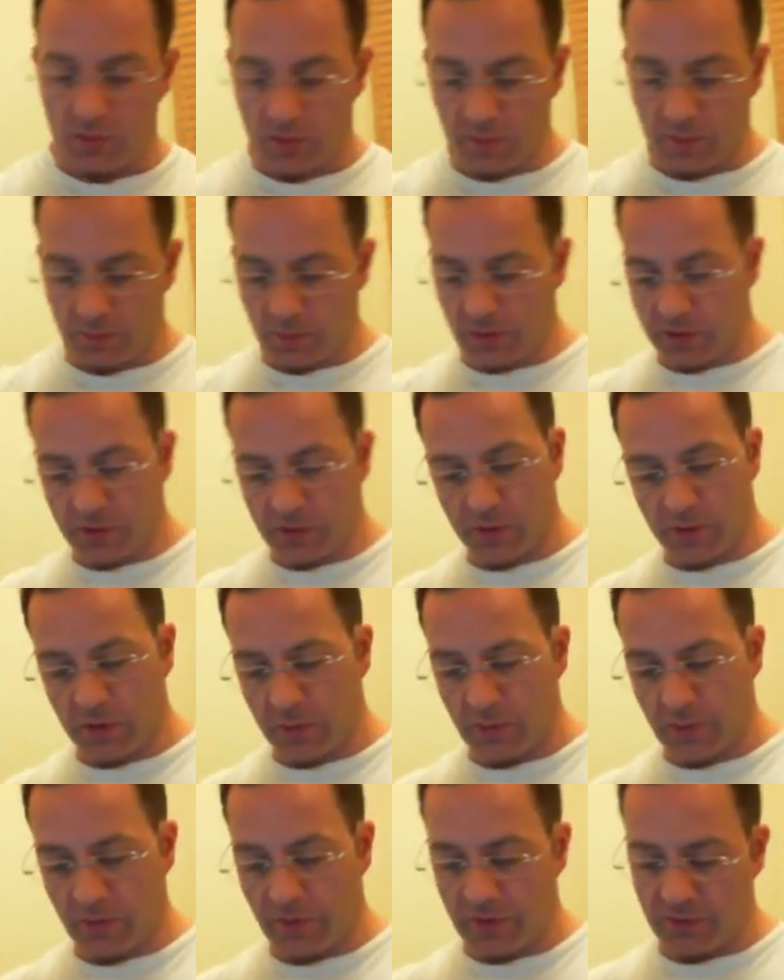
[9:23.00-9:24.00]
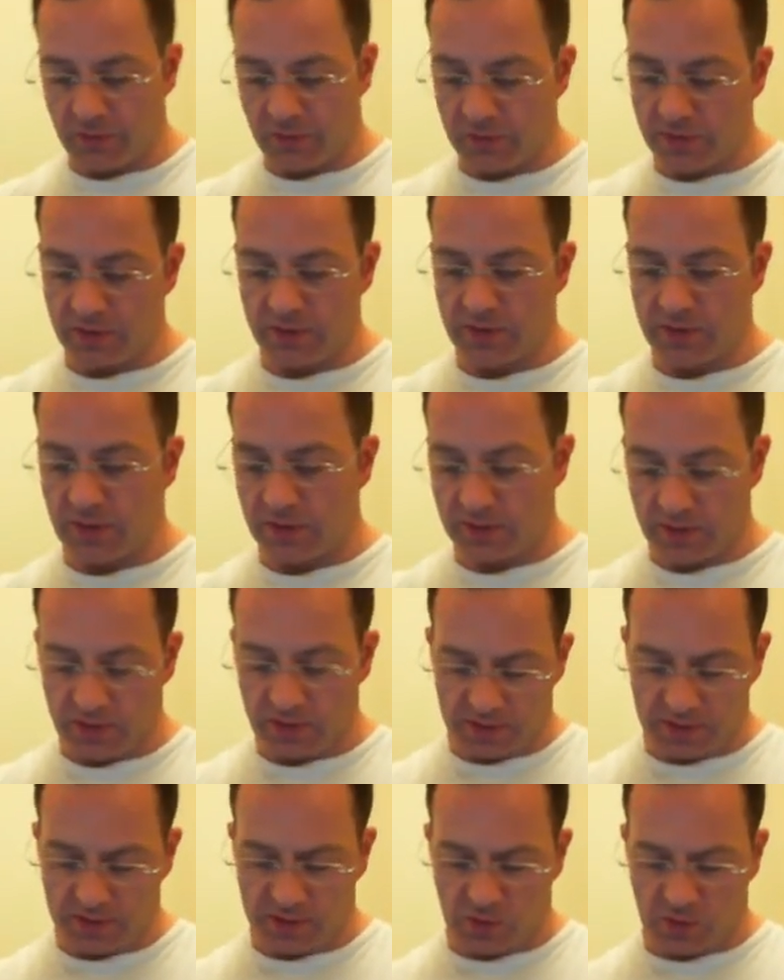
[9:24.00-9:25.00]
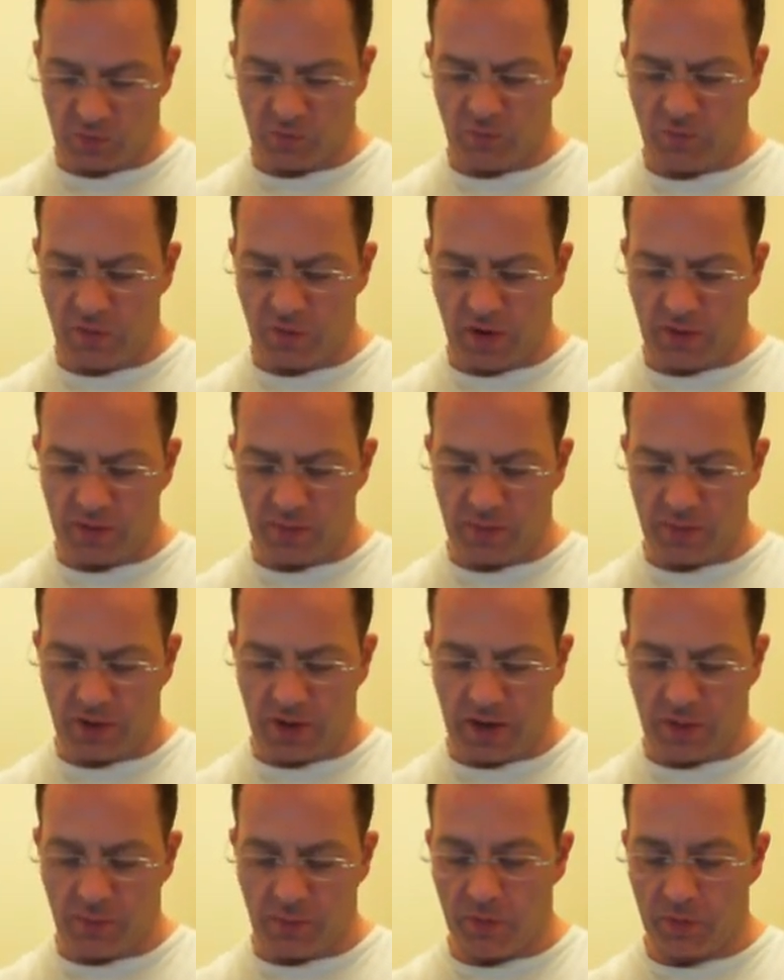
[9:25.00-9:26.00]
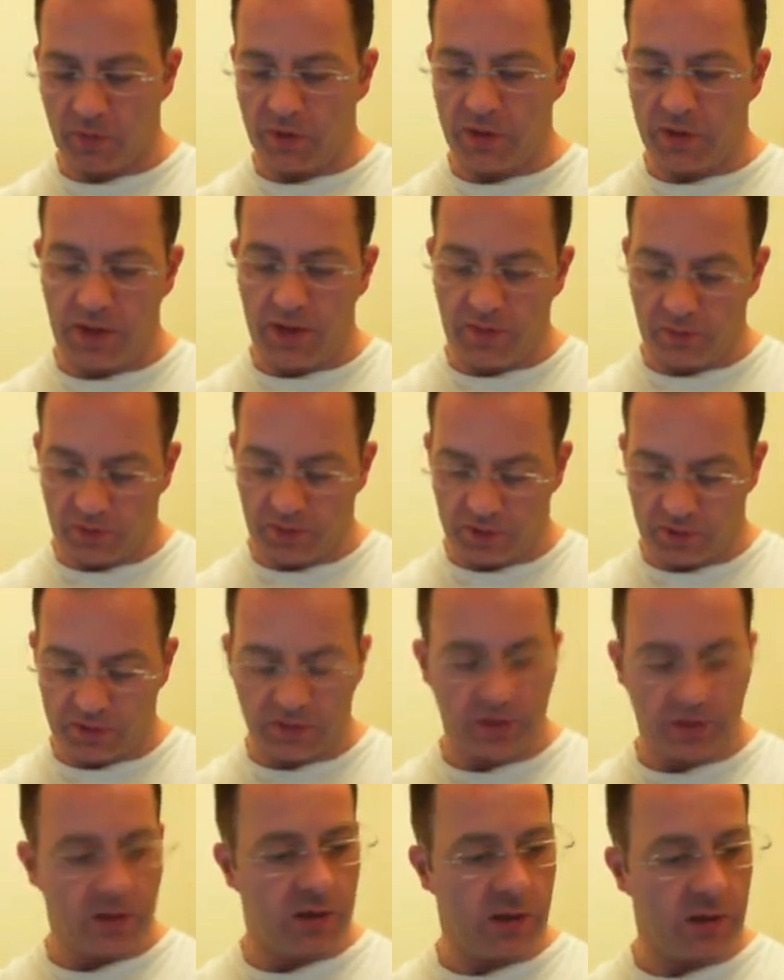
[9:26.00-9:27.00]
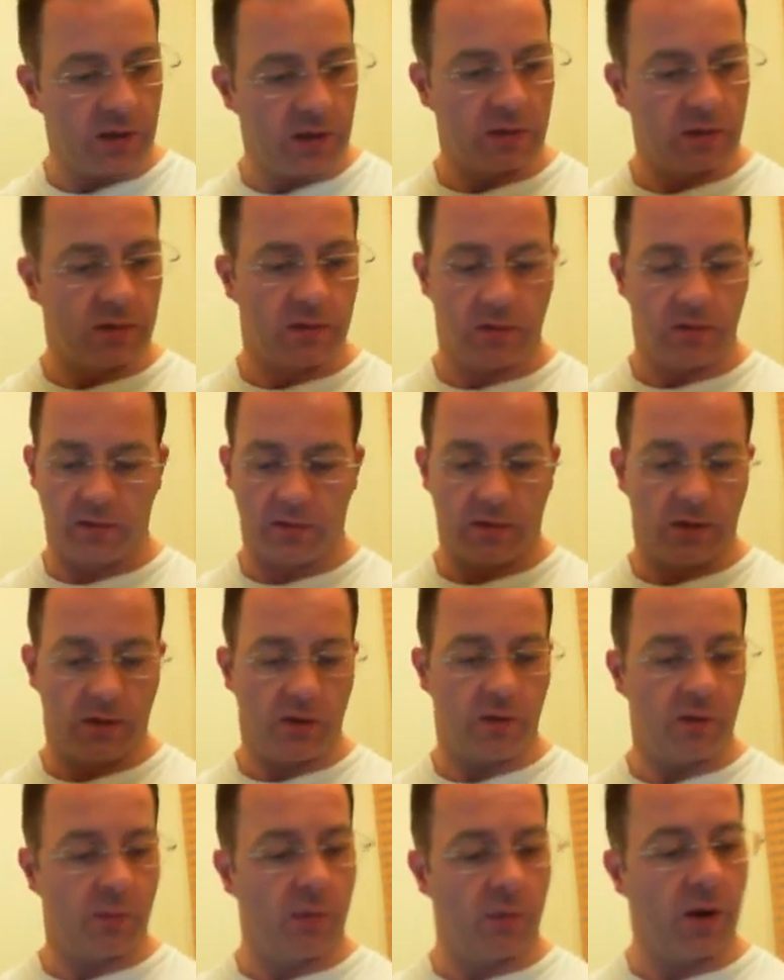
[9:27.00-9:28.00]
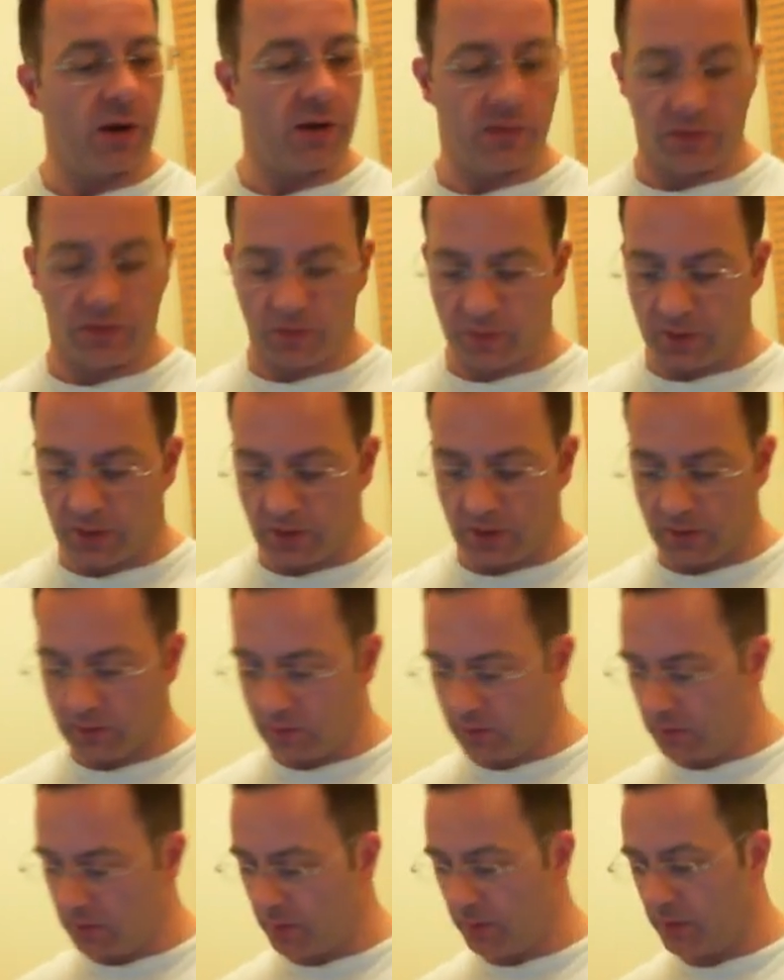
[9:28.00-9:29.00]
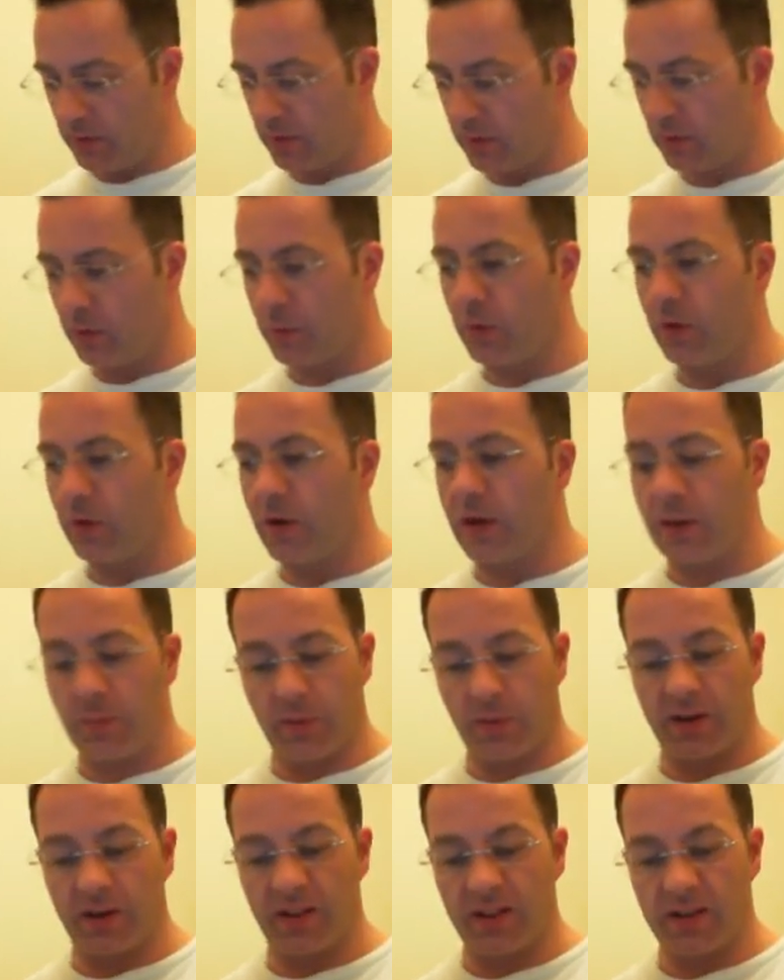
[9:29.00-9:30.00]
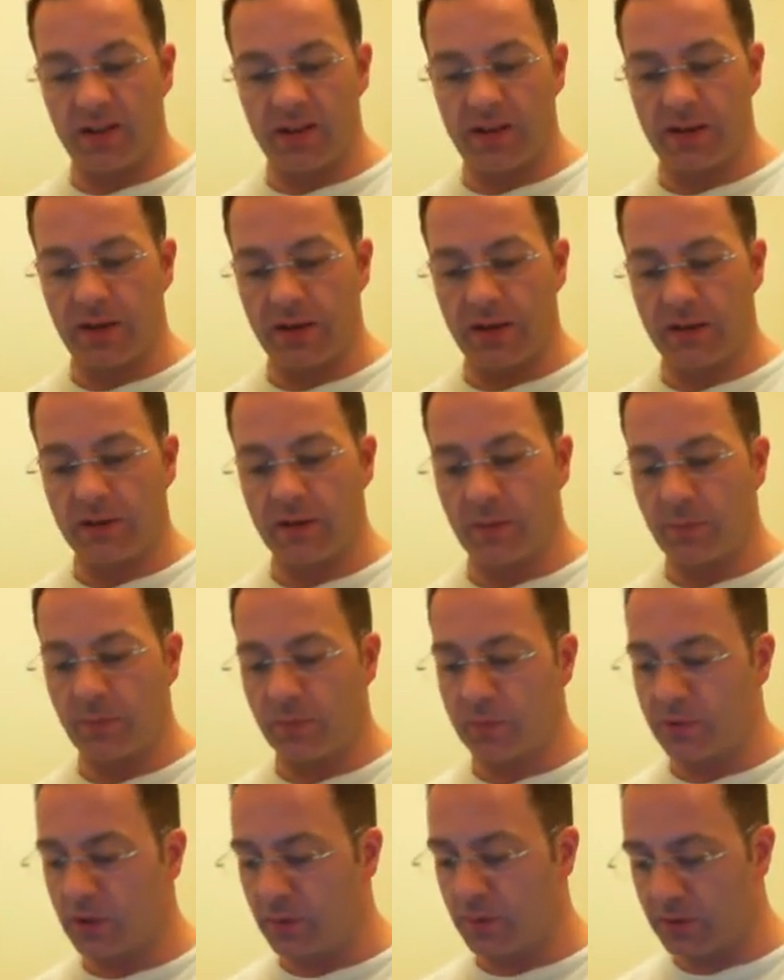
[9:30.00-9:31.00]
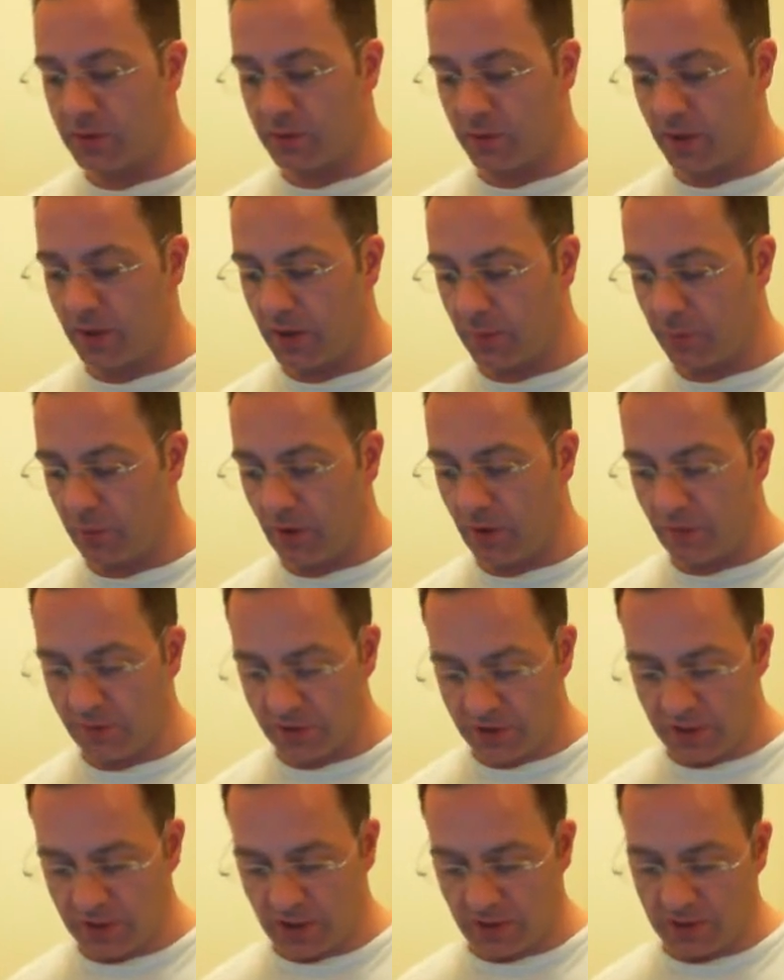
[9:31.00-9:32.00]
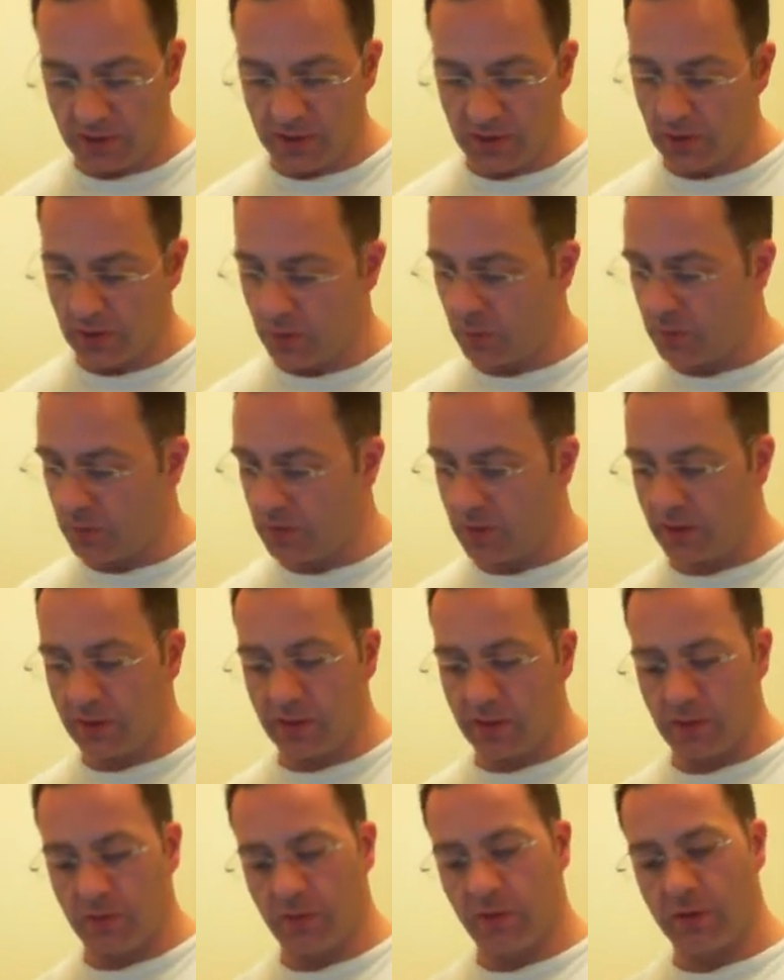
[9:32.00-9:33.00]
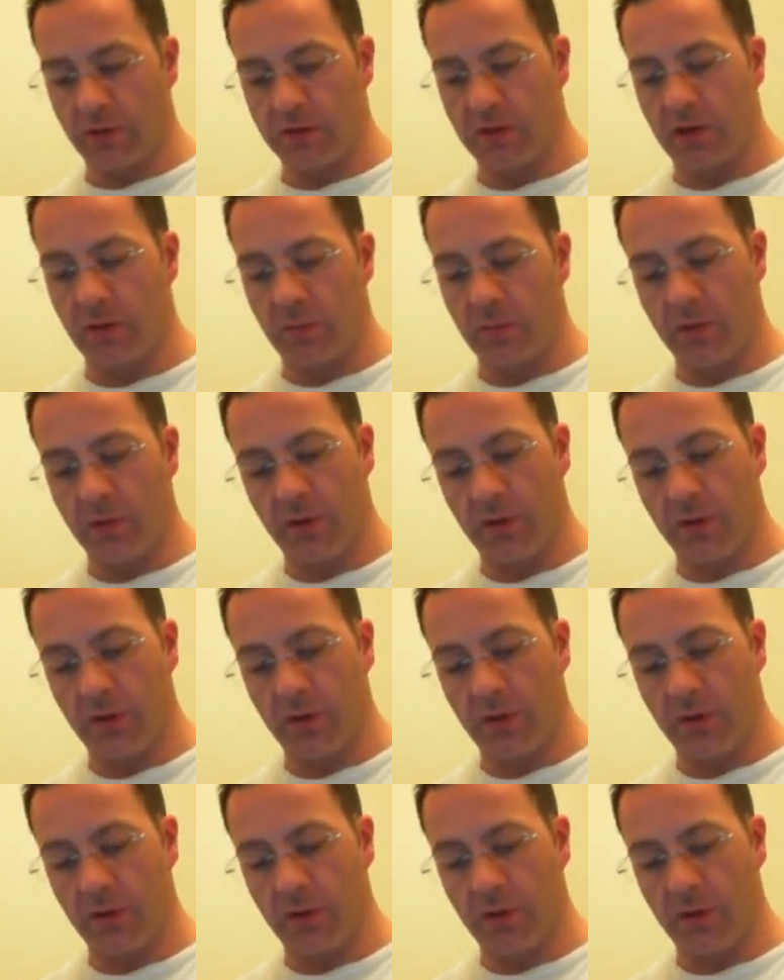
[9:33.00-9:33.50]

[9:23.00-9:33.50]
But it's got a number of entrances and exits. It's a very big airport. You're never going to see these, the planes coming in. I mean, they could be on any plane at the end of the day. There's going to be some kind of private jet which land here all the time.